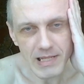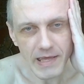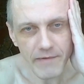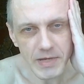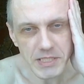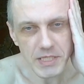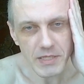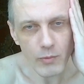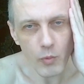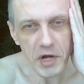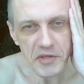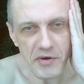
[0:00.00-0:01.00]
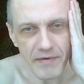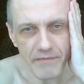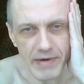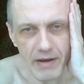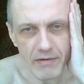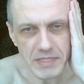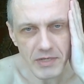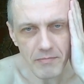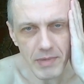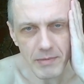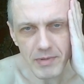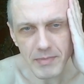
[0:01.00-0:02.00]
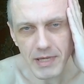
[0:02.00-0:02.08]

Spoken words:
fish in the water in front of some people,